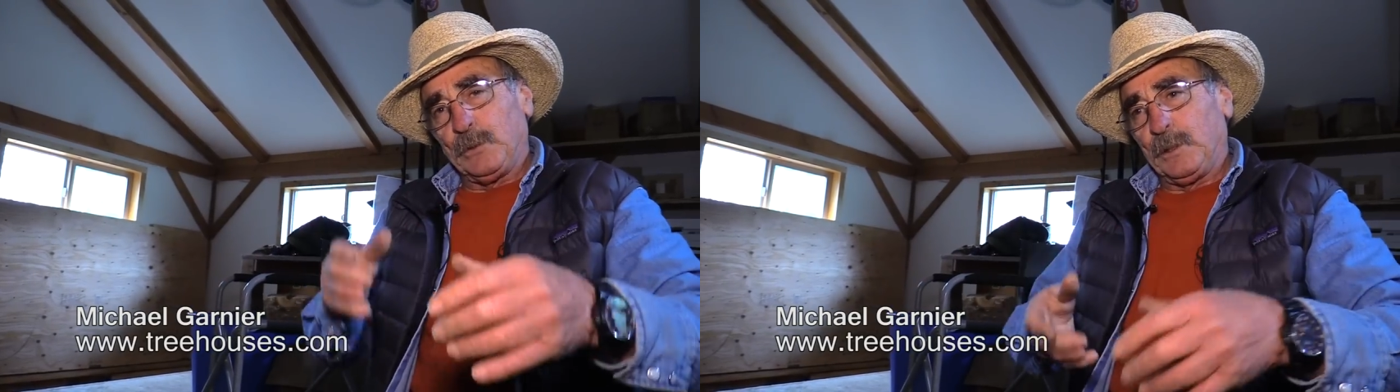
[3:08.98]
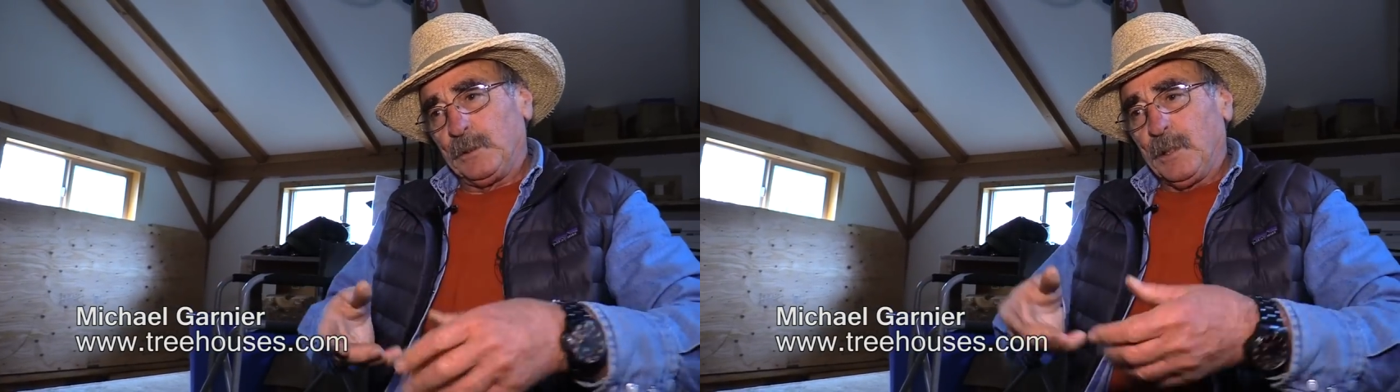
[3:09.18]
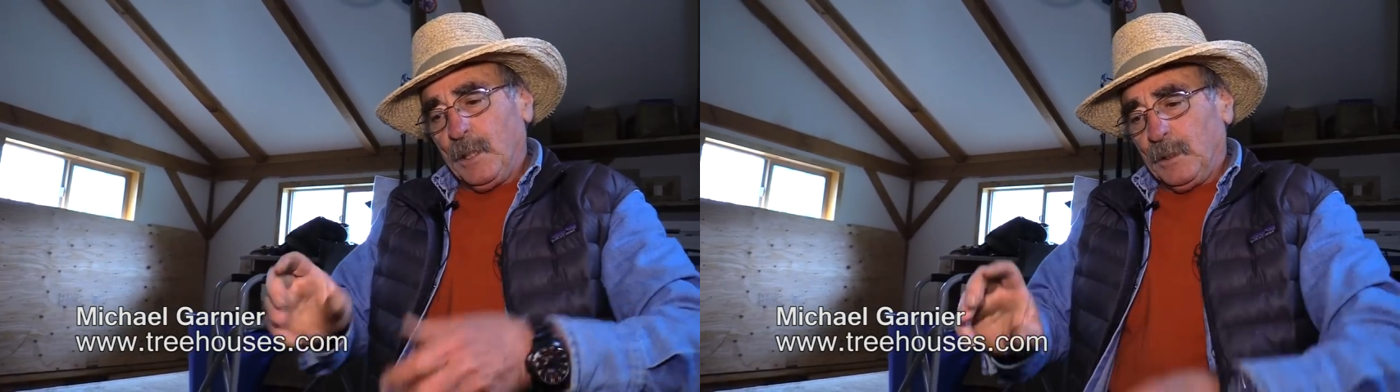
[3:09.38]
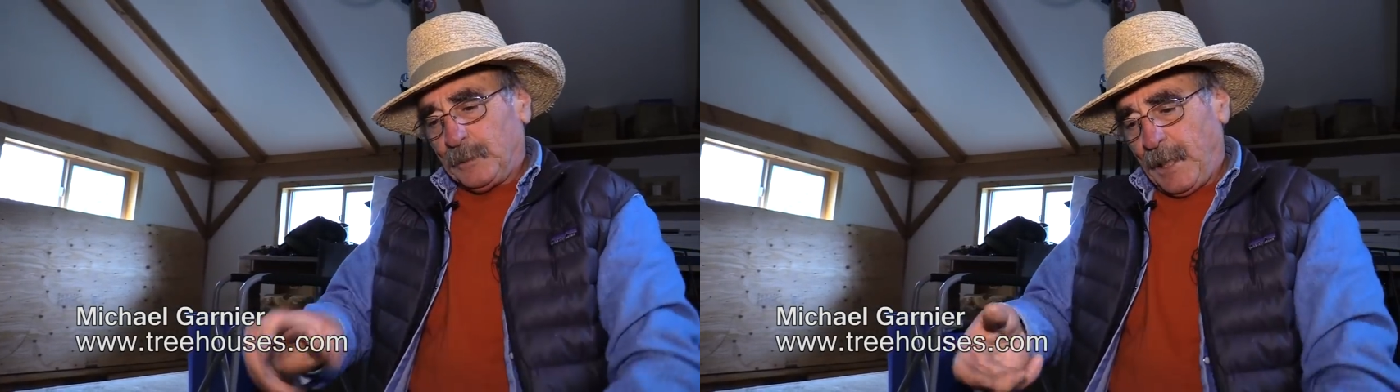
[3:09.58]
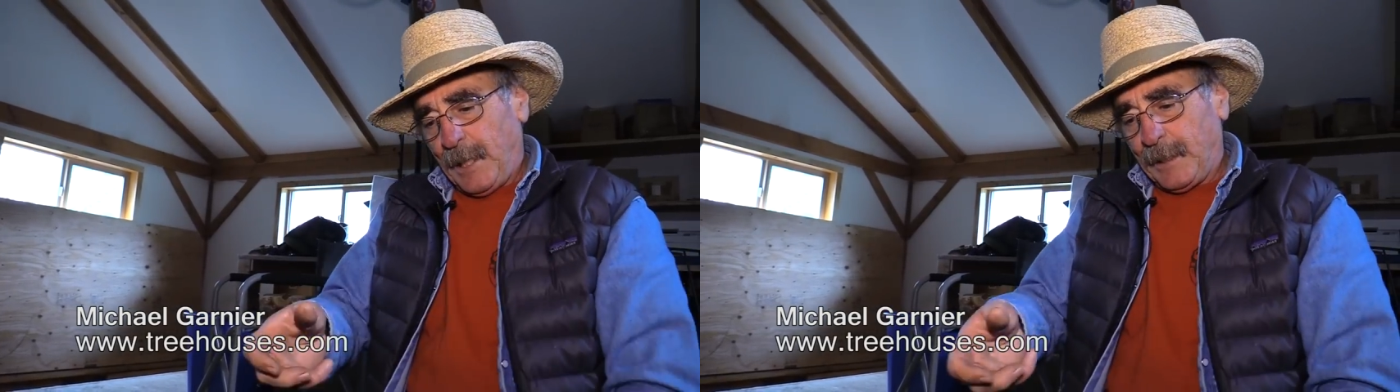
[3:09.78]
you can
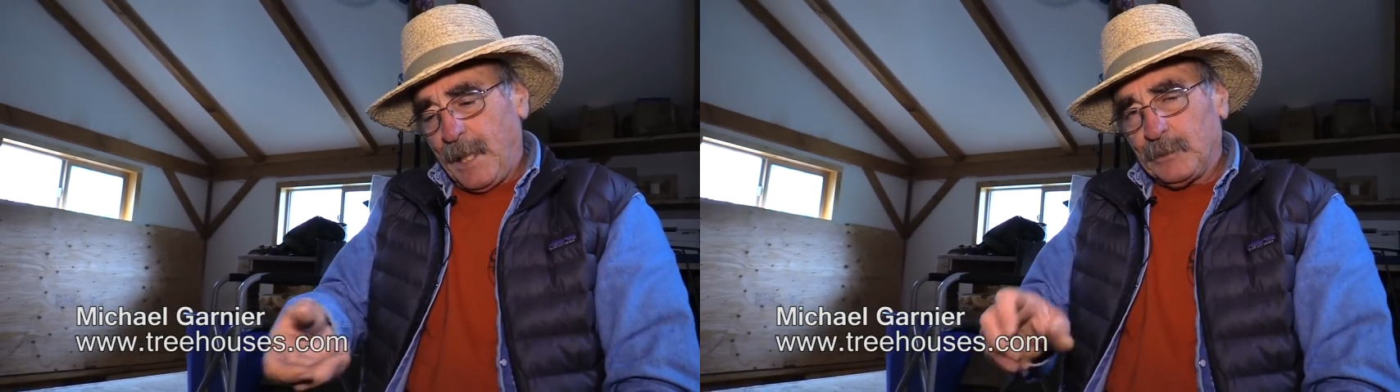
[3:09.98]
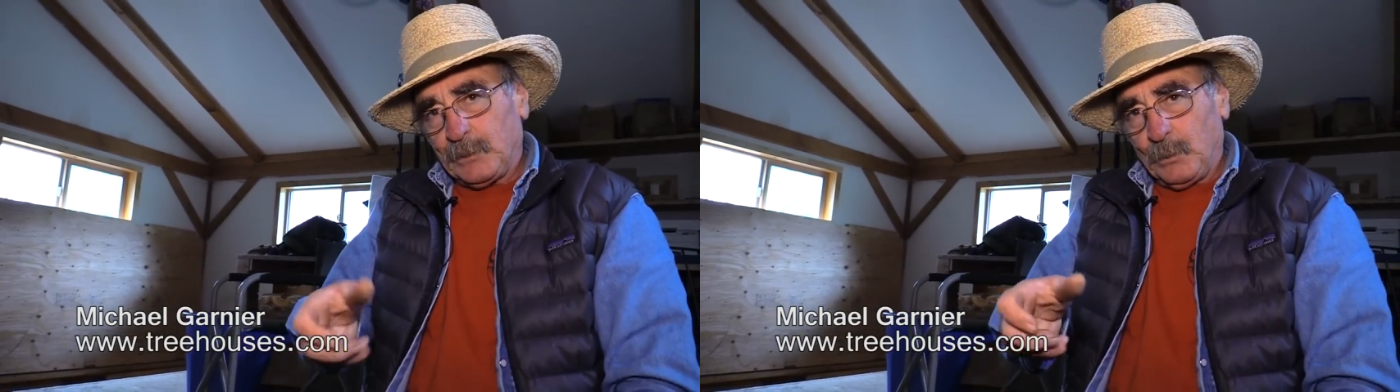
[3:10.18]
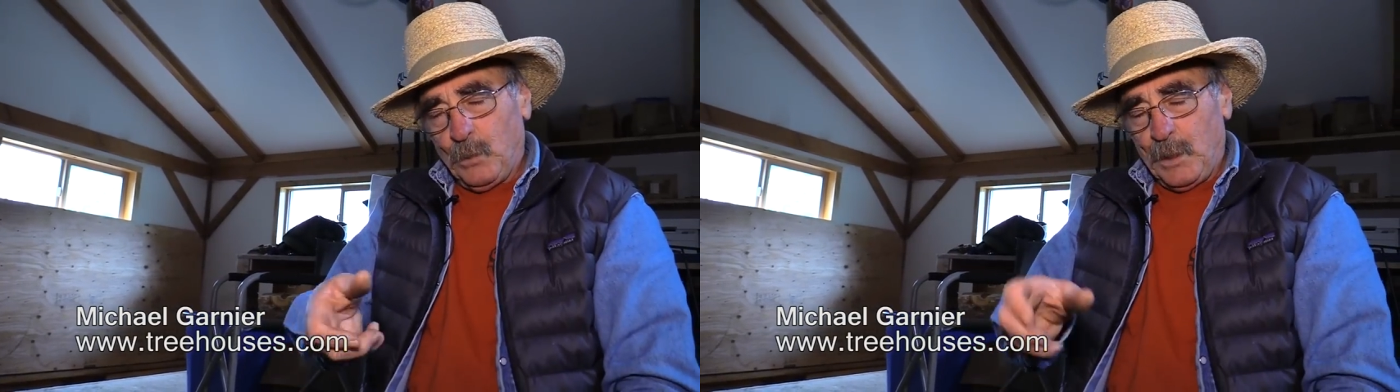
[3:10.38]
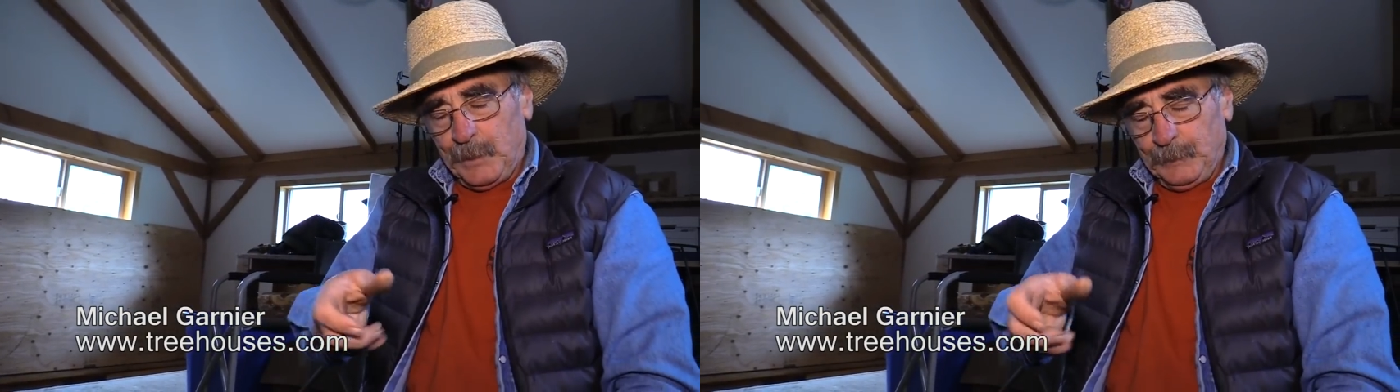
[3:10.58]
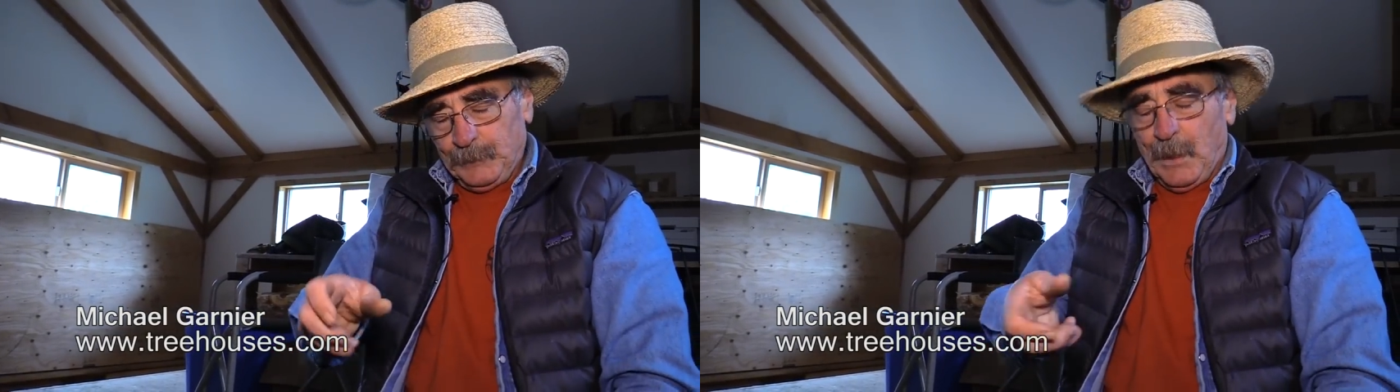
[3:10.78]
take out the
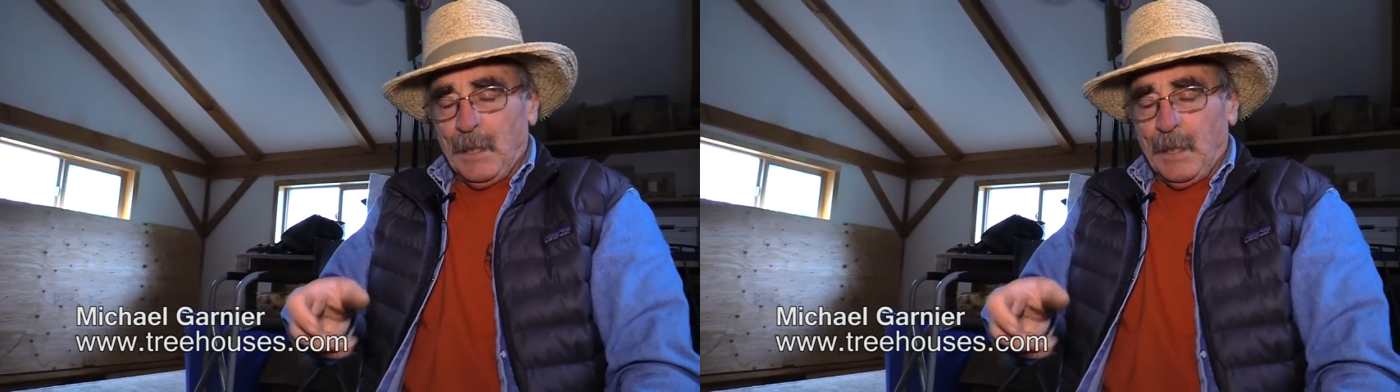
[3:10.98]
one